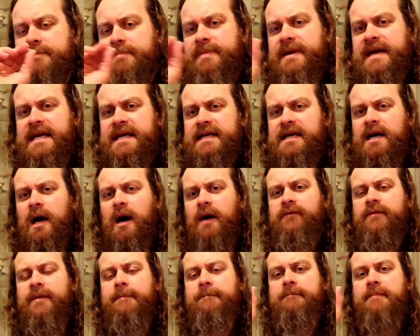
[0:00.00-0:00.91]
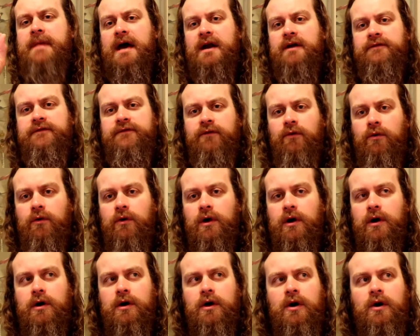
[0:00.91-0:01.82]
bit of a
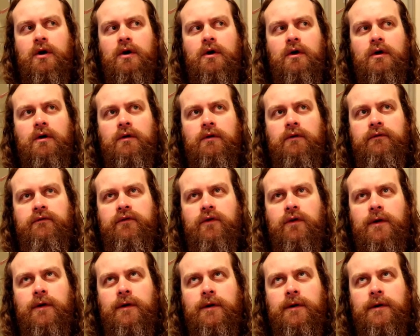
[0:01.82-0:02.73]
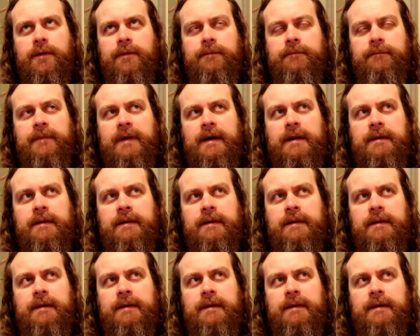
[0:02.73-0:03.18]
metaphor for